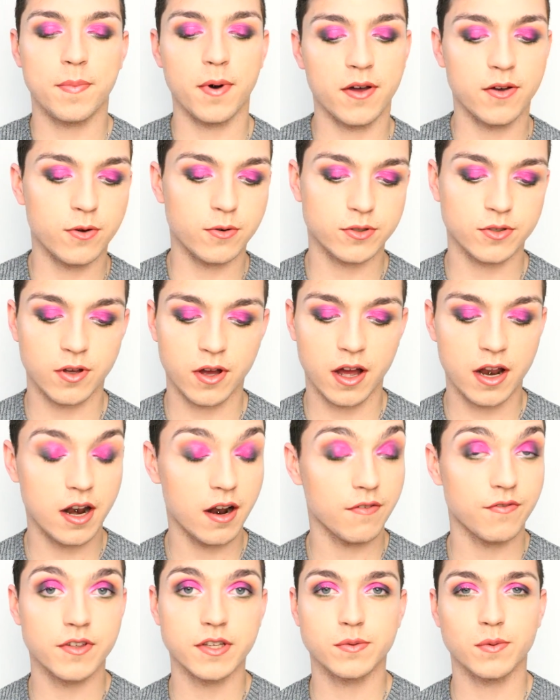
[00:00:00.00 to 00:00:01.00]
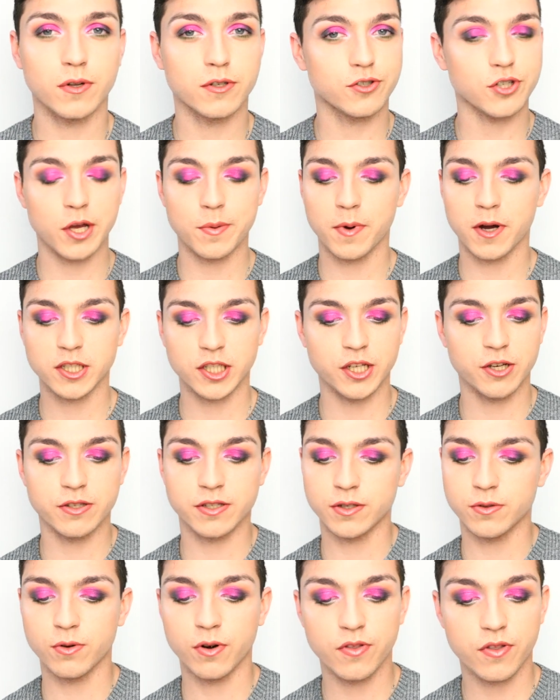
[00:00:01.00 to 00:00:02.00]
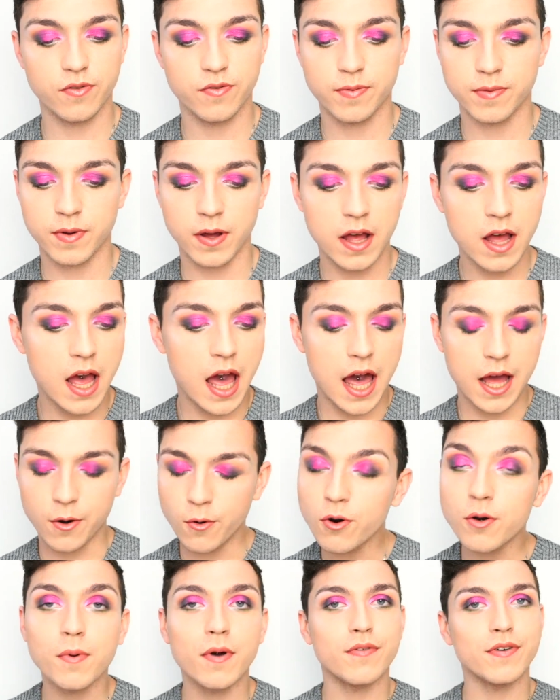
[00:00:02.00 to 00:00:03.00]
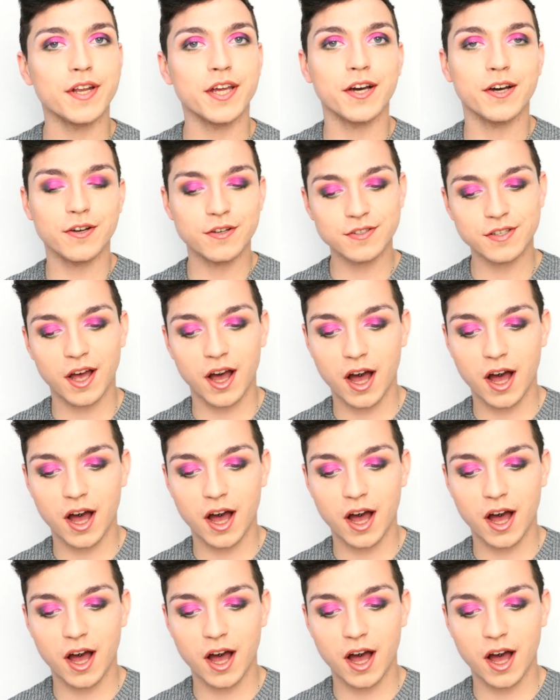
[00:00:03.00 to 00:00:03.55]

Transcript: I love this one so much. I use it in all of my videos.